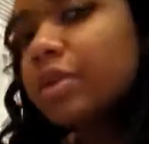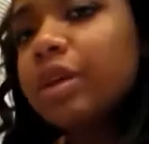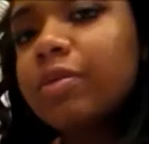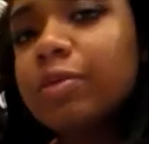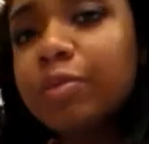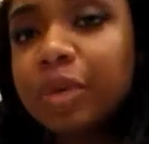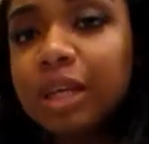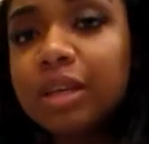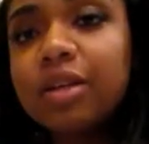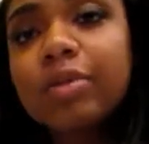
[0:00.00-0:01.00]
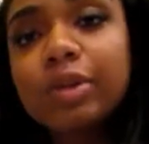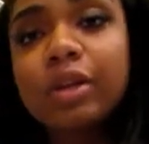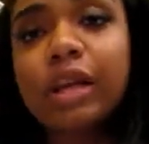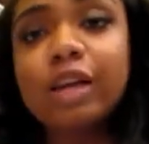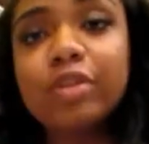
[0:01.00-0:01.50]
your meat.
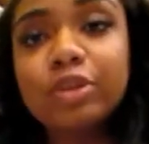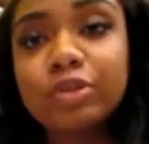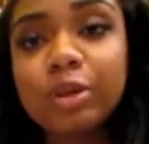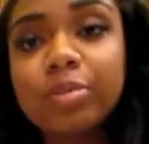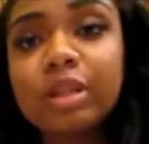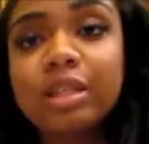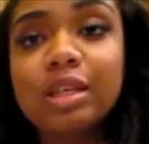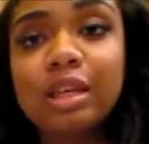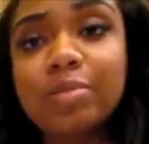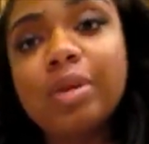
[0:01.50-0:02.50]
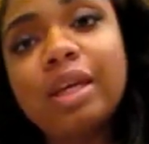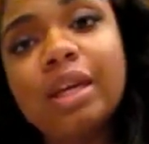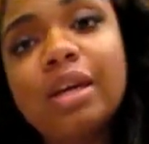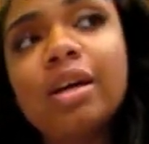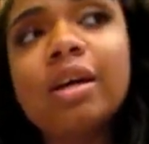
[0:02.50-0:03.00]
So like if your shrimp needs to get
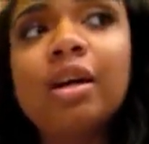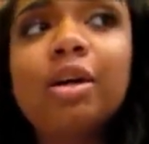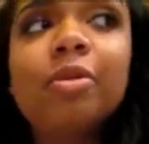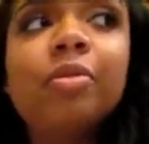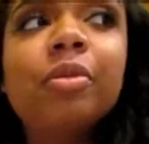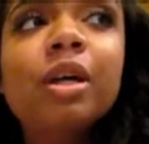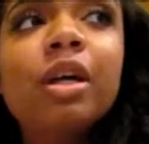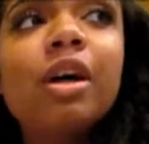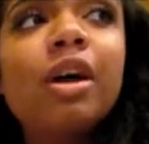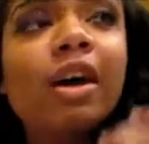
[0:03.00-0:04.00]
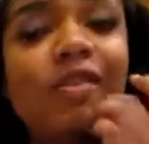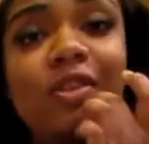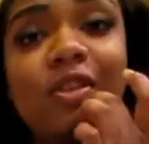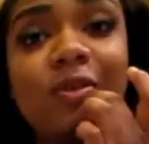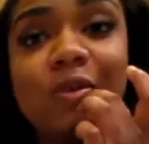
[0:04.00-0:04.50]
pink, or
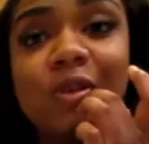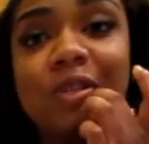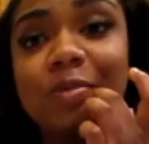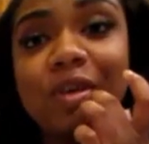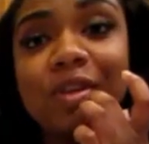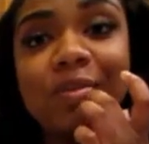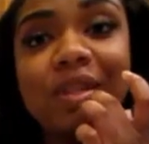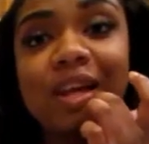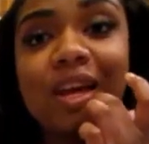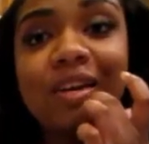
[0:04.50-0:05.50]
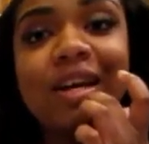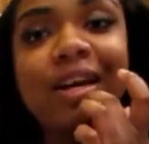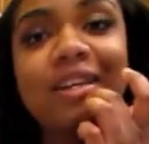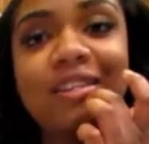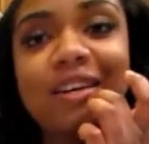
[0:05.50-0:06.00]
if you do use some other meat, like
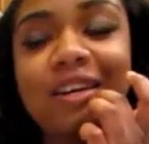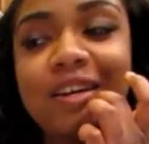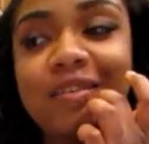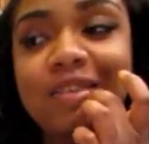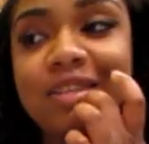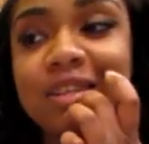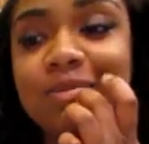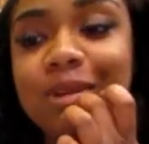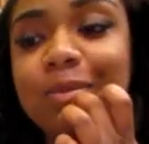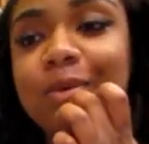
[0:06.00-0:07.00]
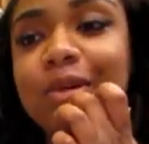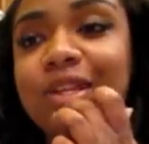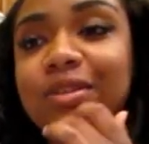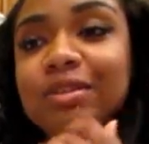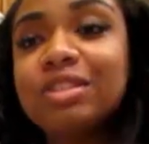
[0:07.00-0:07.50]
I've seen people
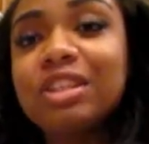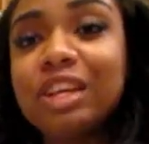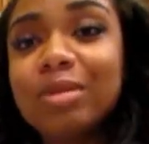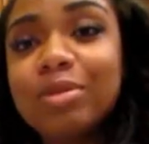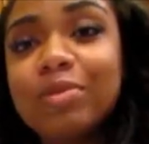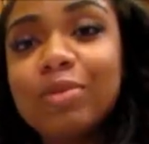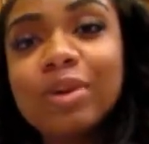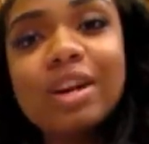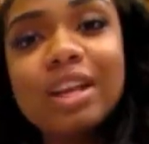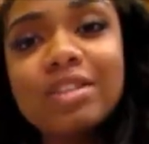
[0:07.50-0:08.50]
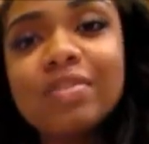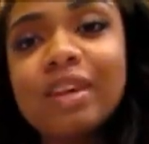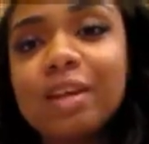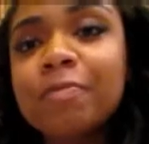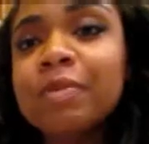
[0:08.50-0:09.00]
use chicken before in
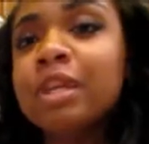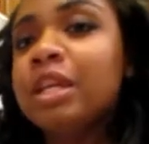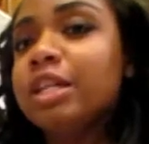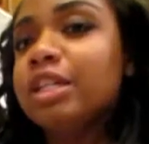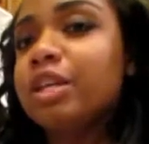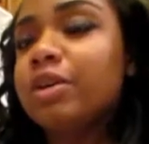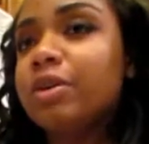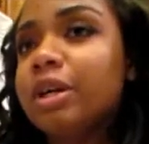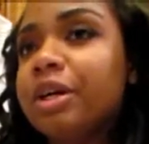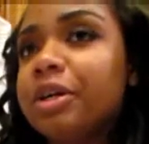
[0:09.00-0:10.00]
etouffee. So